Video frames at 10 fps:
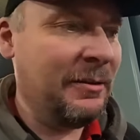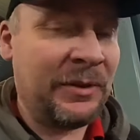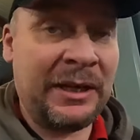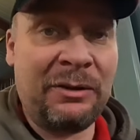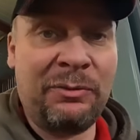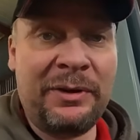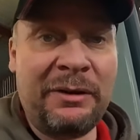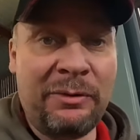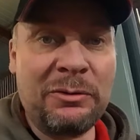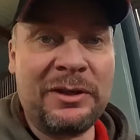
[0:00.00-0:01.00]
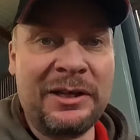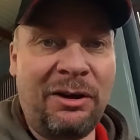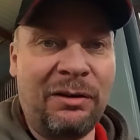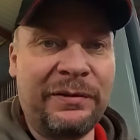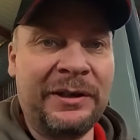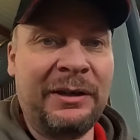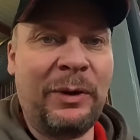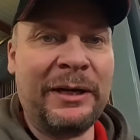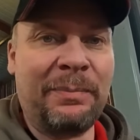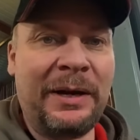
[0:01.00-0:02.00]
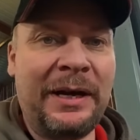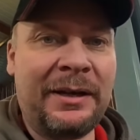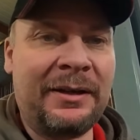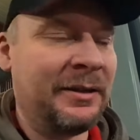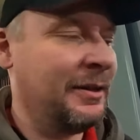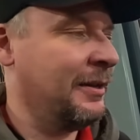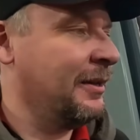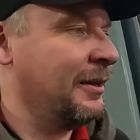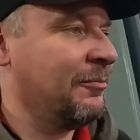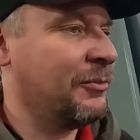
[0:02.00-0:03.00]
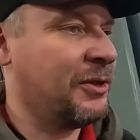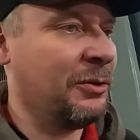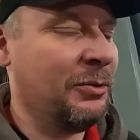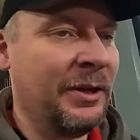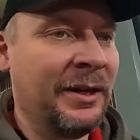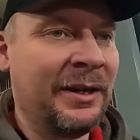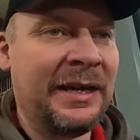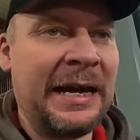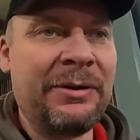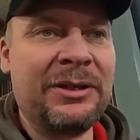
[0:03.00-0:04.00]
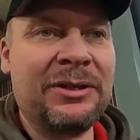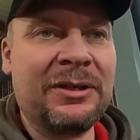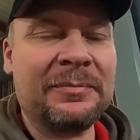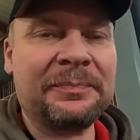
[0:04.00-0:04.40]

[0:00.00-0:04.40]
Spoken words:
and they wrote it off, and it went back to the garage